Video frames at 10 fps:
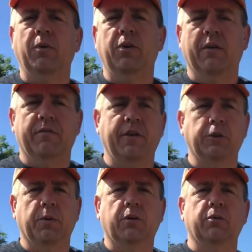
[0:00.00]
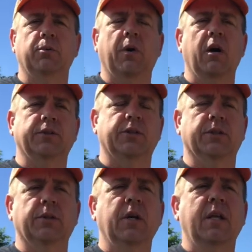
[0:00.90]
We do have a Facebook group
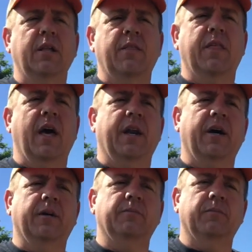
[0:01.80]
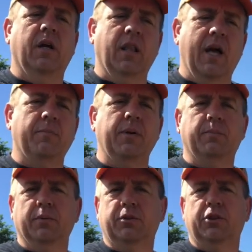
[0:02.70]
also that a lot of
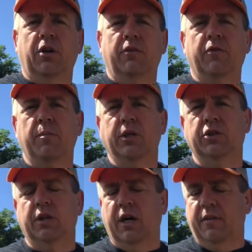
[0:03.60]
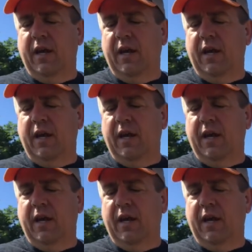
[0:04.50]
people share information on,